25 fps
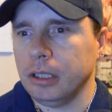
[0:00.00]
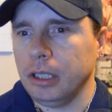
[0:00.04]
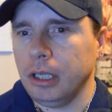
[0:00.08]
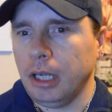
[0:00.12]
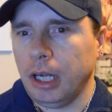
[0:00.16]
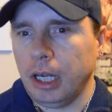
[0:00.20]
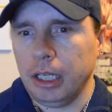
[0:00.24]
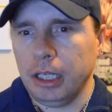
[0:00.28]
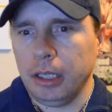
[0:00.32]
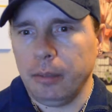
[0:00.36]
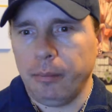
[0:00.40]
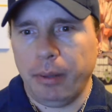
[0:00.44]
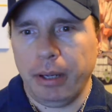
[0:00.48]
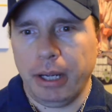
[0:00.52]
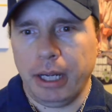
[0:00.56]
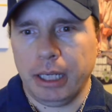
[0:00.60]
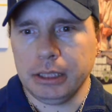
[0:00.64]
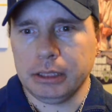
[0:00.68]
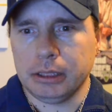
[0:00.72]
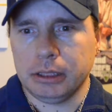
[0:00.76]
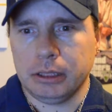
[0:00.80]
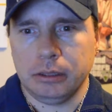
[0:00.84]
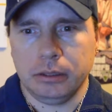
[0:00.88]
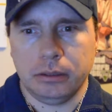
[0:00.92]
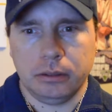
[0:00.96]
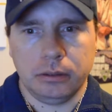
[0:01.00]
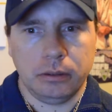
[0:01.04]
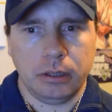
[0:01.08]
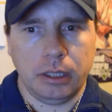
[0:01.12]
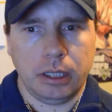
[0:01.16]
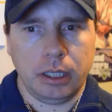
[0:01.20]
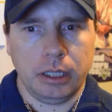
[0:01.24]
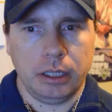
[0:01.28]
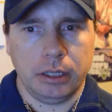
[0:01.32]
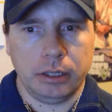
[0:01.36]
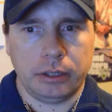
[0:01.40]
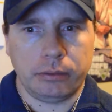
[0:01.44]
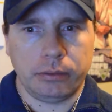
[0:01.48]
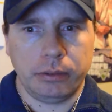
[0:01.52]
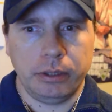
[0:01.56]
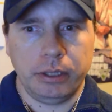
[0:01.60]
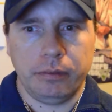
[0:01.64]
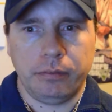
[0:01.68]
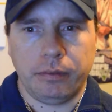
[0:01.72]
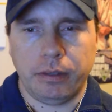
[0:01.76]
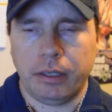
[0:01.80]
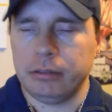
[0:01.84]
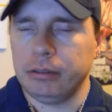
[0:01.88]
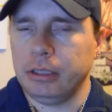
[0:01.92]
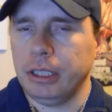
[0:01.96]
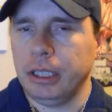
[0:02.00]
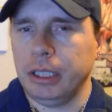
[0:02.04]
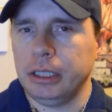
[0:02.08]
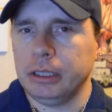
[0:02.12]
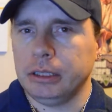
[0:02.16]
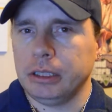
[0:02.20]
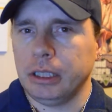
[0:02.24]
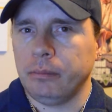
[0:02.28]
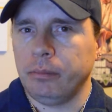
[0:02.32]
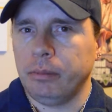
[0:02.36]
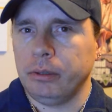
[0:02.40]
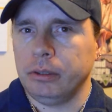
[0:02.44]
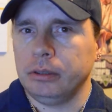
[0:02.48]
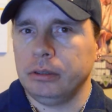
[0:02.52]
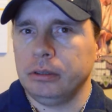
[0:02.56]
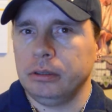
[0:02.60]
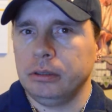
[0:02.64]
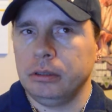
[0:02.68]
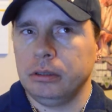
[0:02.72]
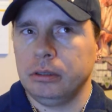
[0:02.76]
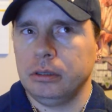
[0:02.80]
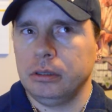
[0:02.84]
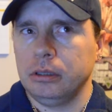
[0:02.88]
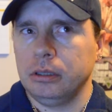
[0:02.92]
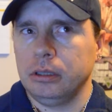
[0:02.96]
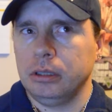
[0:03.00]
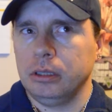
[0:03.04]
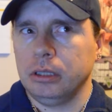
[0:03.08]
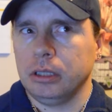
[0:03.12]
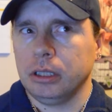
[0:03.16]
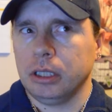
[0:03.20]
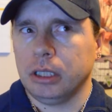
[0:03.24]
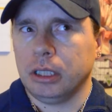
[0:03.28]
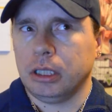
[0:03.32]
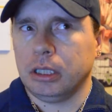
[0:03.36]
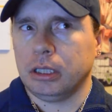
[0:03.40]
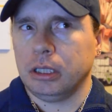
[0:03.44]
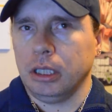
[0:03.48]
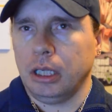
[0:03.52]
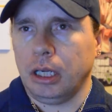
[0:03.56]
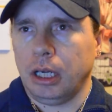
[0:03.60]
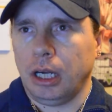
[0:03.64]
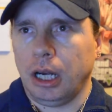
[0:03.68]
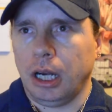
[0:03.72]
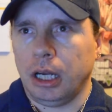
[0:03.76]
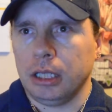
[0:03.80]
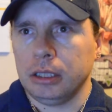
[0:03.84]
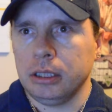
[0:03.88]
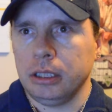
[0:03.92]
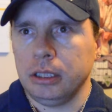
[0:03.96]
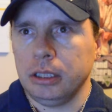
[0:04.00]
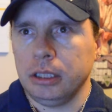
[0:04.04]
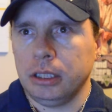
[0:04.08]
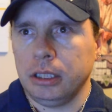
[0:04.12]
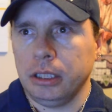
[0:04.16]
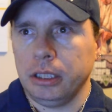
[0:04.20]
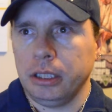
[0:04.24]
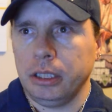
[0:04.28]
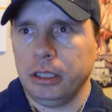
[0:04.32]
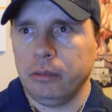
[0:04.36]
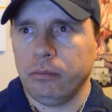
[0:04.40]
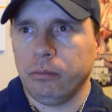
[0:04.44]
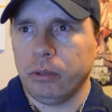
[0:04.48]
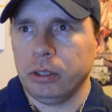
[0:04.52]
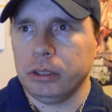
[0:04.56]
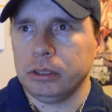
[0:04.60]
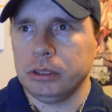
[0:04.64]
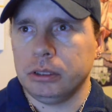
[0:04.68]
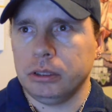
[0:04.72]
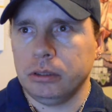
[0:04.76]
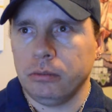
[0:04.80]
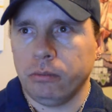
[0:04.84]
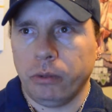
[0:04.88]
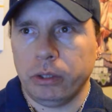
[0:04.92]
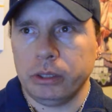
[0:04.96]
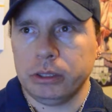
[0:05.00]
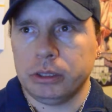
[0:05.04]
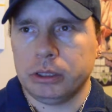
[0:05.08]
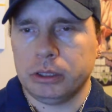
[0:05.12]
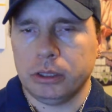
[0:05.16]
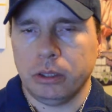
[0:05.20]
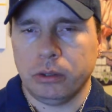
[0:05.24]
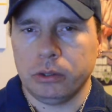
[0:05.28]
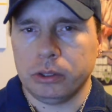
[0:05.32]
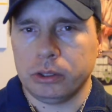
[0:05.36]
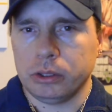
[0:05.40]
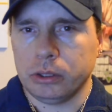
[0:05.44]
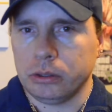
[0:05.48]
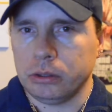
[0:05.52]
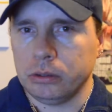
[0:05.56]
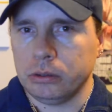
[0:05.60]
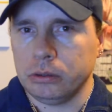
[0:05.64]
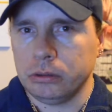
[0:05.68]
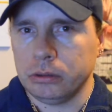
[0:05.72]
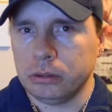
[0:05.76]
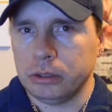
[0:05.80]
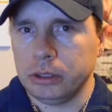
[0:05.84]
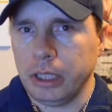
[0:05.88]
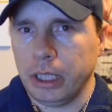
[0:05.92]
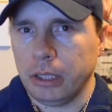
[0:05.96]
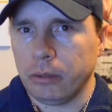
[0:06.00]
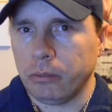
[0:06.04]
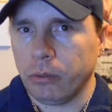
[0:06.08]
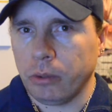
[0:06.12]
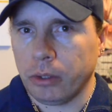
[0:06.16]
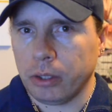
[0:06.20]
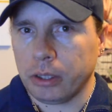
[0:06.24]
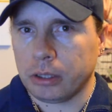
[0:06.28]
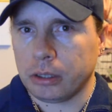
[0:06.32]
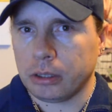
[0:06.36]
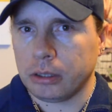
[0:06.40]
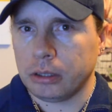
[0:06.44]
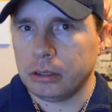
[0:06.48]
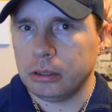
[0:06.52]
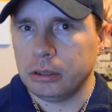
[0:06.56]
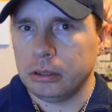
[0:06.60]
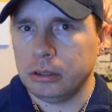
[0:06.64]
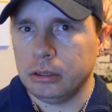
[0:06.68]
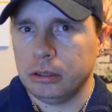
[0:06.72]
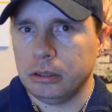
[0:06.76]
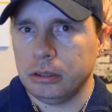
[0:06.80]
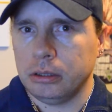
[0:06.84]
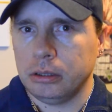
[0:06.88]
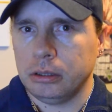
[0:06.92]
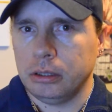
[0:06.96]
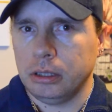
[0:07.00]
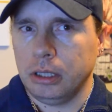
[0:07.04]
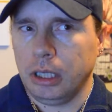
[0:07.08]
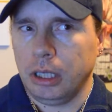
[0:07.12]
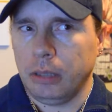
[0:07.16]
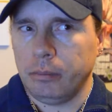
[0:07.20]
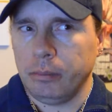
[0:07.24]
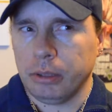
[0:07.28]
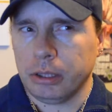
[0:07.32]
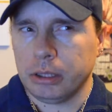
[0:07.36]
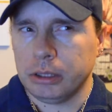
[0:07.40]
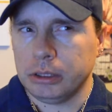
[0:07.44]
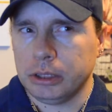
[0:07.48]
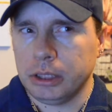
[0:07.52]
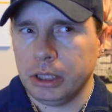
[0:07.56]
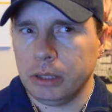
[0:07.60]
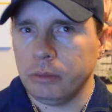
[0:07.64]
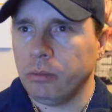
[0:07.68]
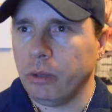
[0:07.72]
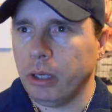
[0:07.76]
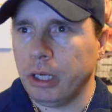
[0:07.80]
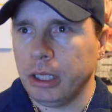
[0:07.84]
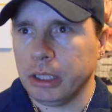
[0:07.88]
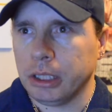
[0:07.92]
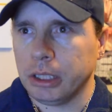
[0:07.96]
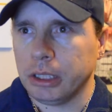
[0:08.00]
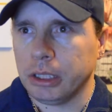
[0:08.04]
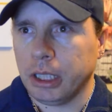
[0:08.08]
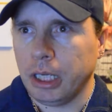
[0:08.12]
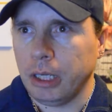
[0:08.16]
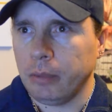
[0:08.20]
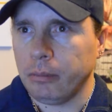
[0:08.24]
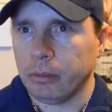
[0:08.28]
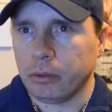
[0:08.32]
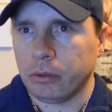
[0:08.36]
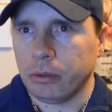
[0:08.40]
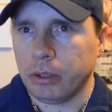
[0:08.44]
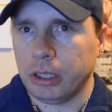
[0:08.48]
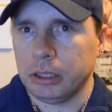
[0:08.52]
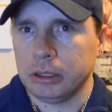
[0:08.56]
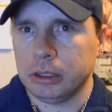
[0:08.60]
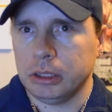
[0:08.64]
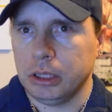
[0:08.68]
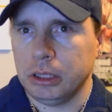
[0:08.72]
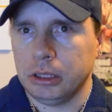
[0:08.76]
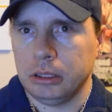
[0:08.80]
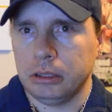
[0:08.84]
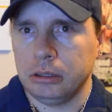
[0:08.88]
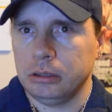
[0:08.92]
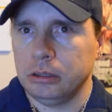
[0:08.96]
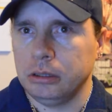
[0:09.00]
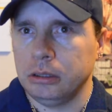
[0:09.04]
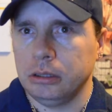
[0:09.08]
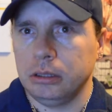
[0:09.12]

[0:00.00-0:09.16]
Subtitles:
had past 3 to 5 days. I've been on the one social network. I'm not gonna say what. I came across it, and